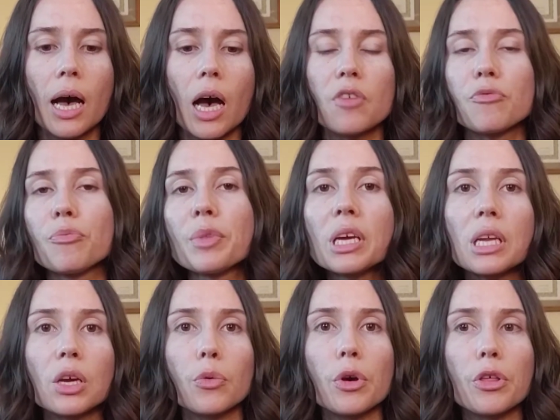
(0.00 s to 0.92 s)
of
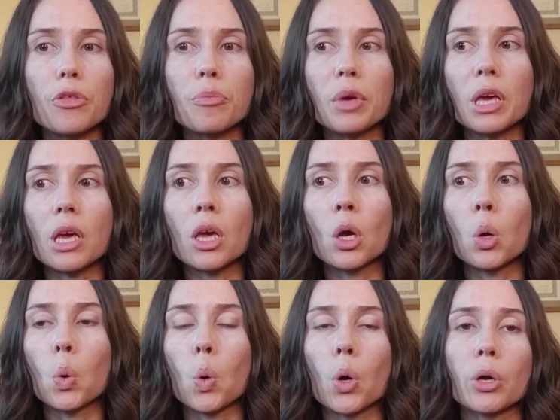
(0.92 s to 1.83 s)
meeting with me
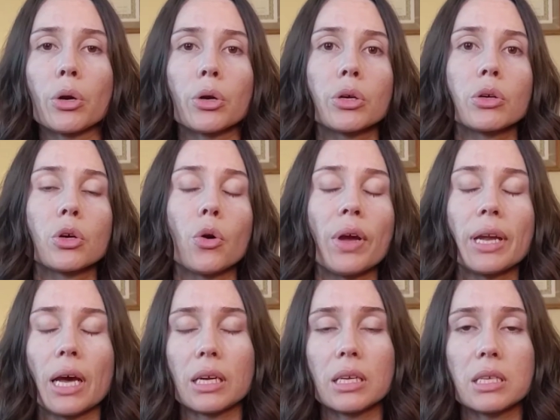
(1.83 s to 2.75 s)
or
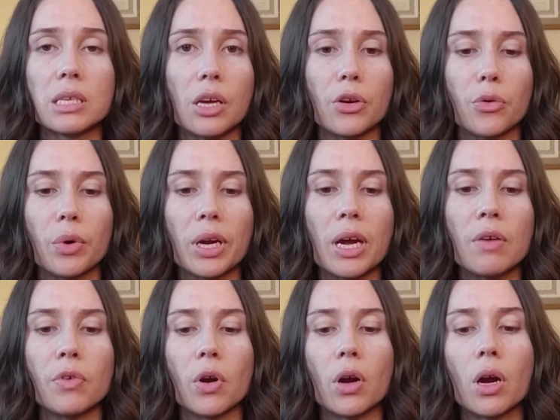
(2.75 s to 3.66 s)
going out on a date or
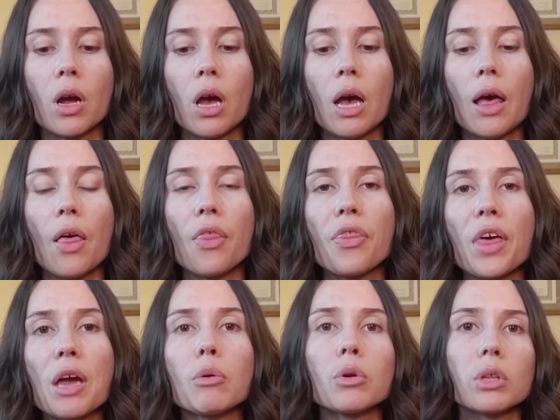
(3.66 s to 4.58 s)
whatever.
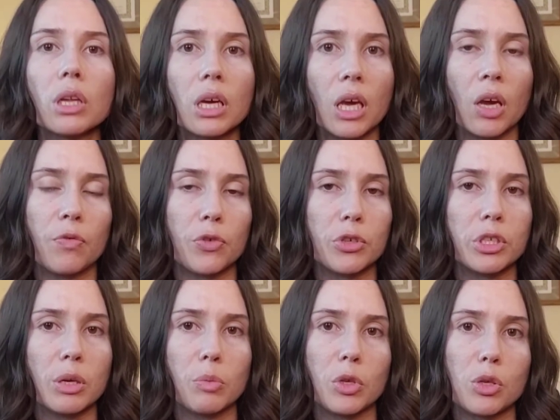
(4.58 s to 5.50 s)
They were looking for
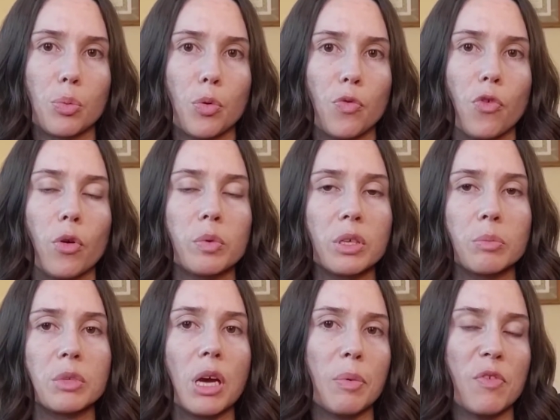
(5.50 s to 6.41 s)
someone to perform
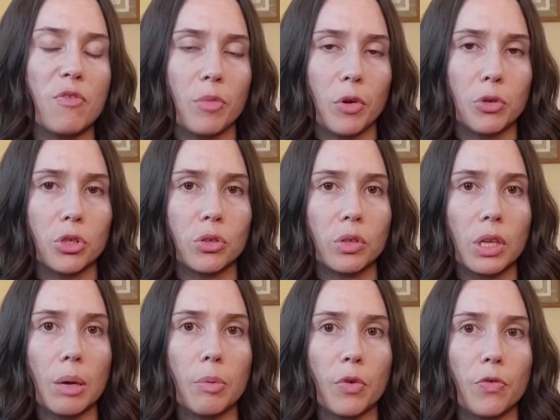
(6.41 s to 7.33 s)
some type of emotional
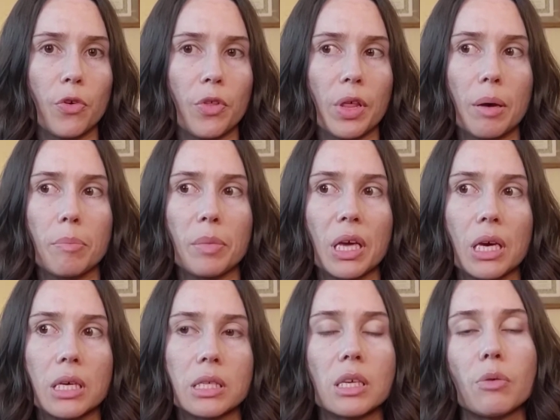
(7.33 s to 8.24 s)
labor for them
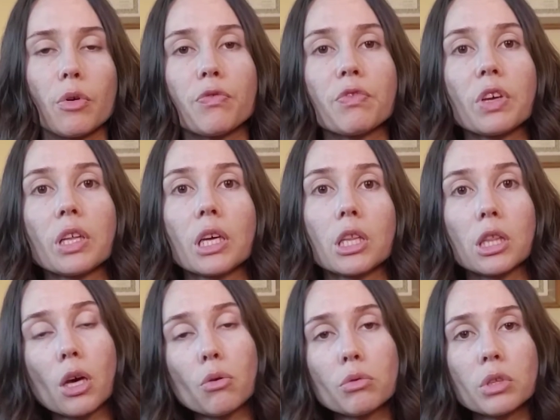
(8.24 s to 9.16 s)
because they were
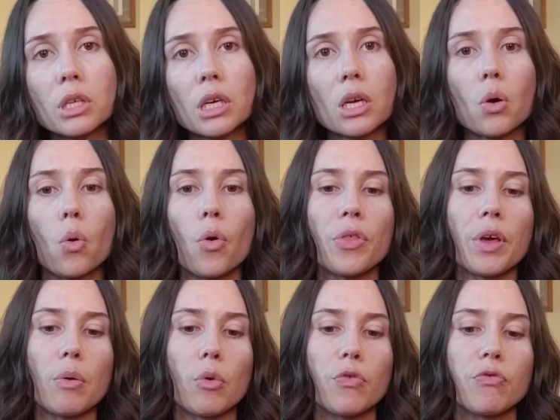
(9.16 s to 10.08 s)
feeling lonely, or
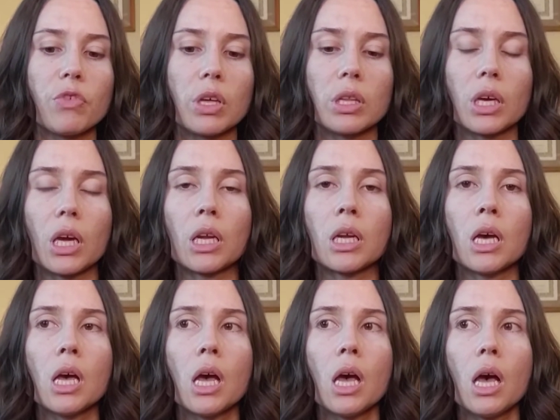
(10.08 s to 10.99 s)
they were feeling
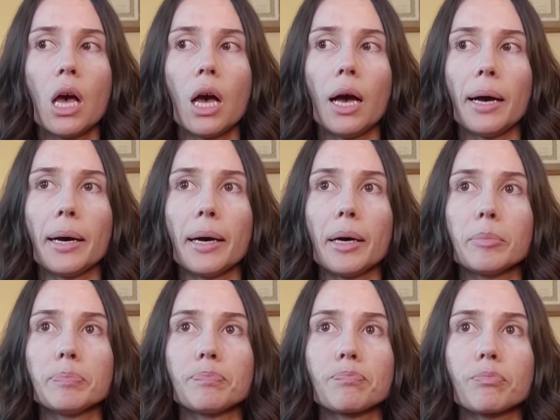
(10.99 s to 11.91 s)

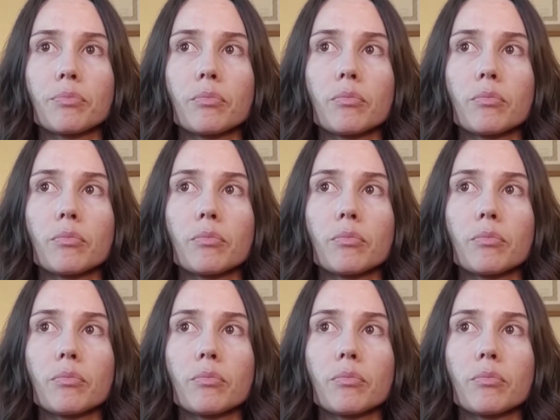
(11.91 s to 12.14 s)
um,